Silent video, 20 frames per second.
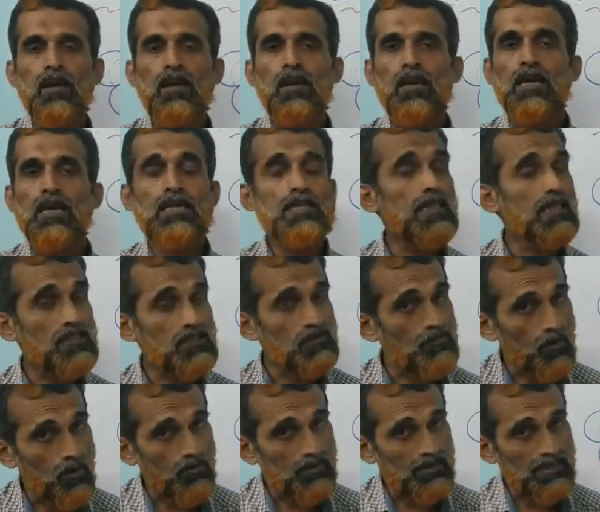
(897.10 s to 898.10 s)
it is
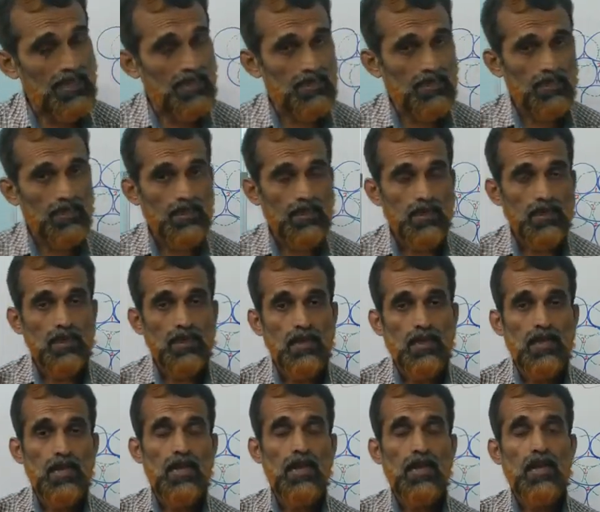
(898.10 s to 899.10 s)
found that
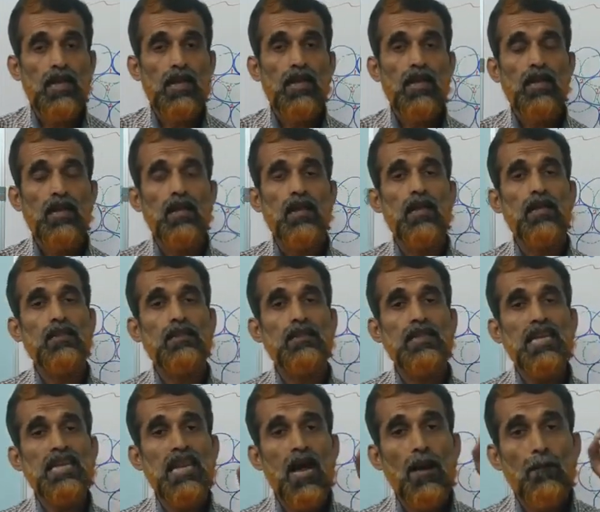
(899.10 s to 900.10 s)

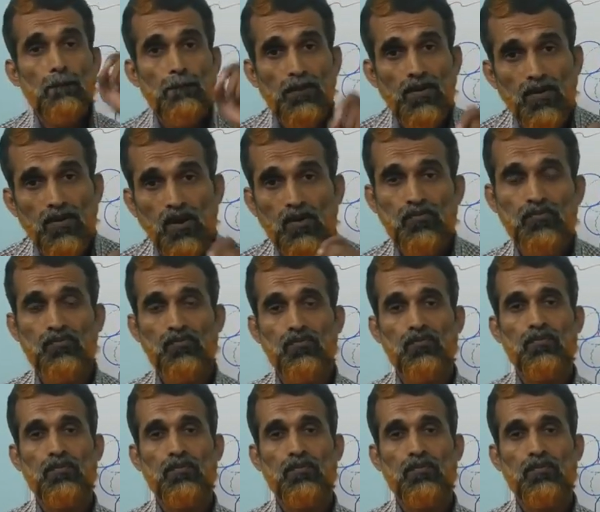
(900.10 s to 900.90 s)
the number of